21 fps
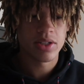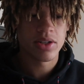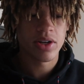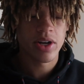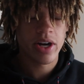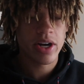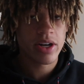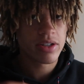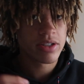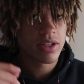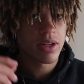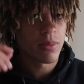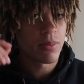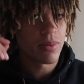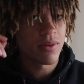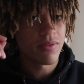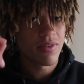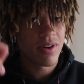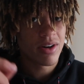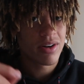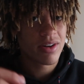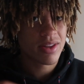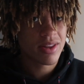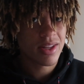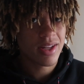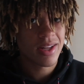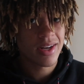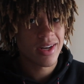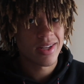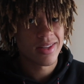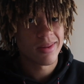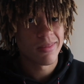your hair is gonna be very
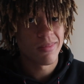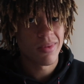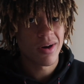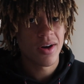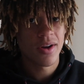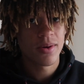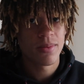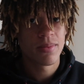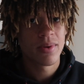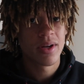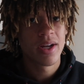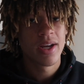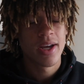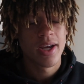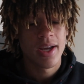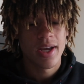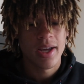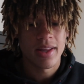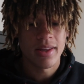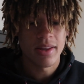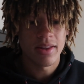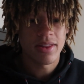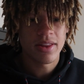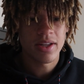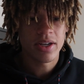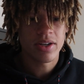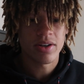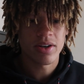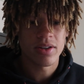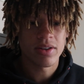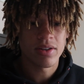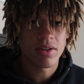thin at the bottom and then
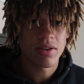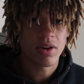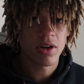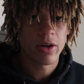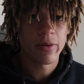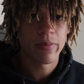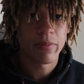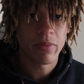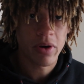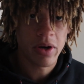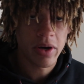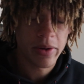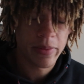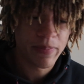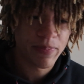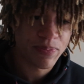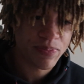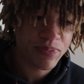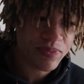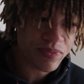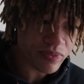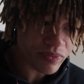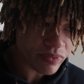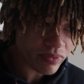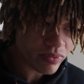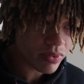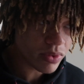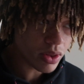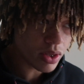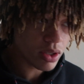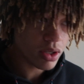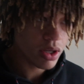thicker at the top, right?
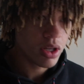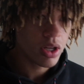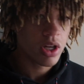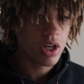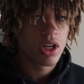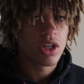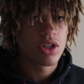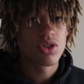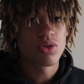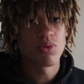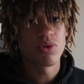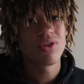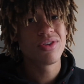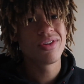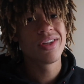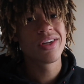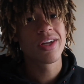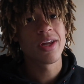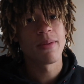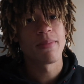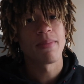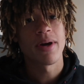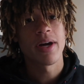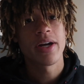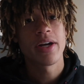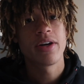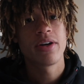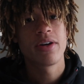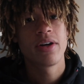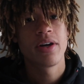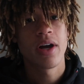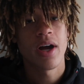So when you look at my
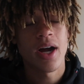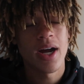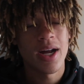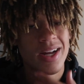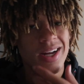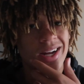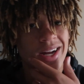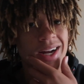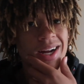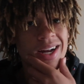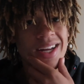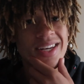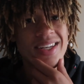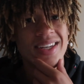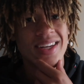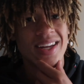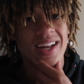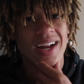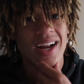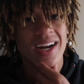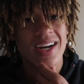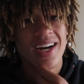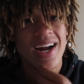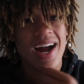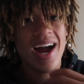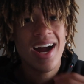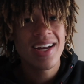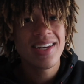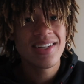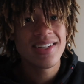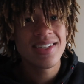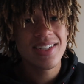hair, I
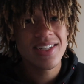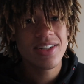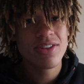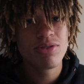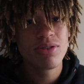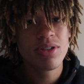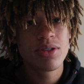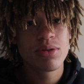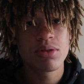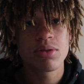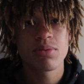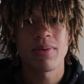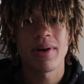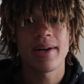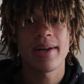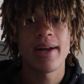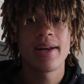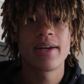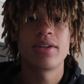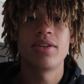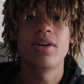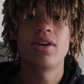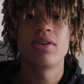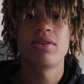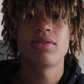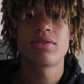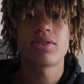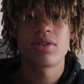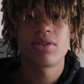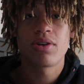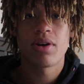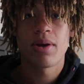kind of need to retwist, but I kind of
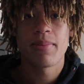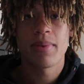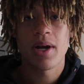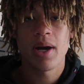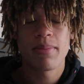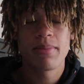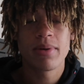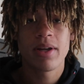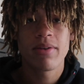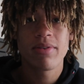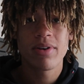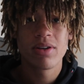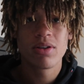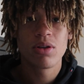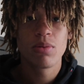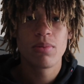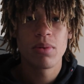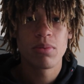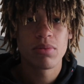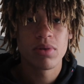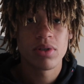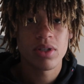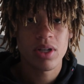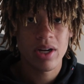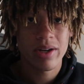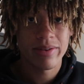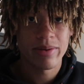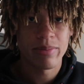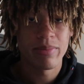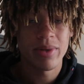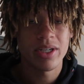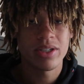don't. So, you know what I mean? I'm gonna give it a little bit more
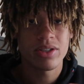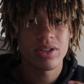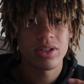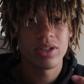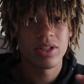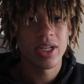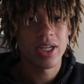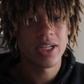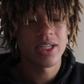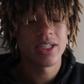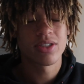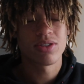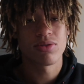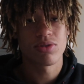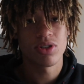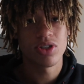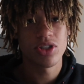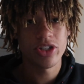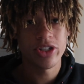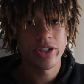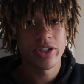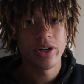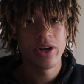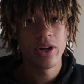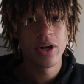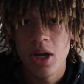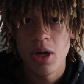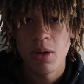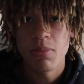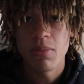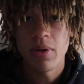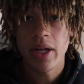time to make sure like it's good.
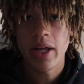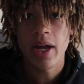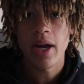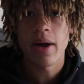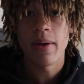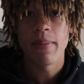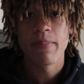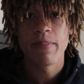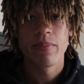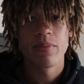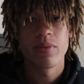But yeah,